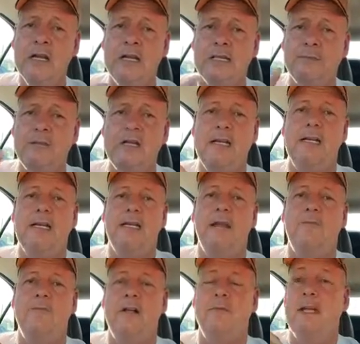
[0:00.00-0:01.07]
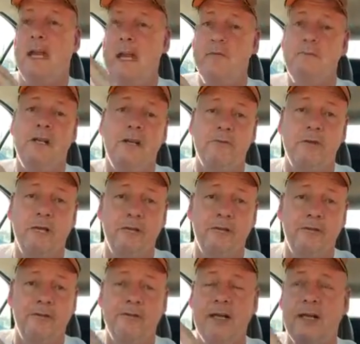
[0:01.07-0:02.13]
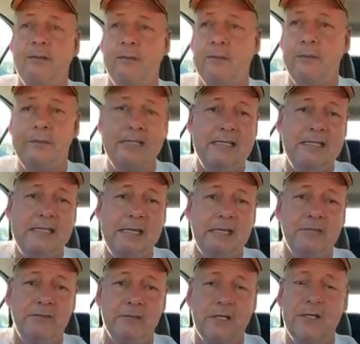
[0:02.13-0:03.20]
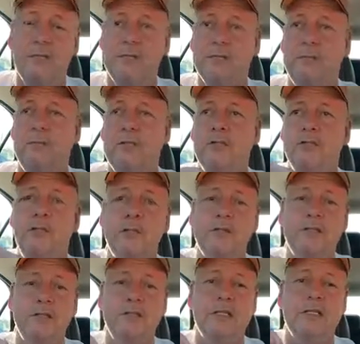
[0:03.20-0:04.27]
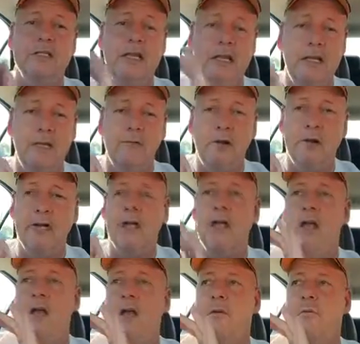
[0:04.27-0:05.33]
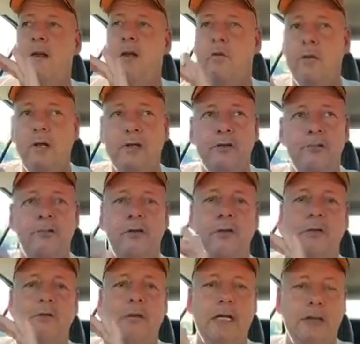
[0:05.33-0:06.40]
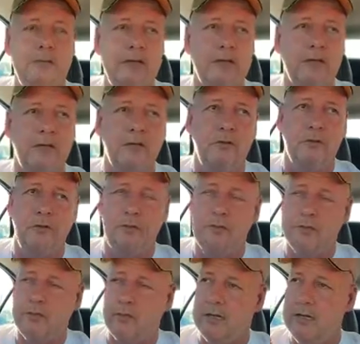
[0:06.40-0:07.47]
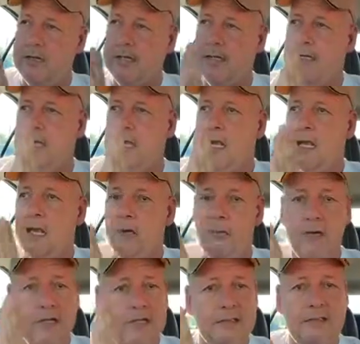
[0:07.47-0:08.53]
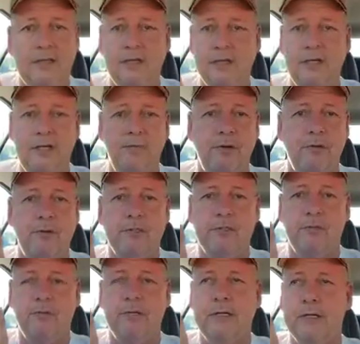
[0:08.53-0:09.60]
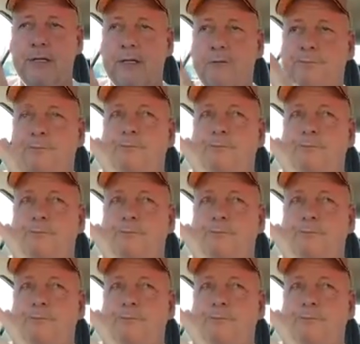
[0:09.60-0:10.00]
spend any time around me, I'm not a runner. In fact, for my PT test for years, I've been swimming just because I hate running. But I want to go run. I want to get back on trail. I want to start hiking. I want to get to the gym. I want to start working out.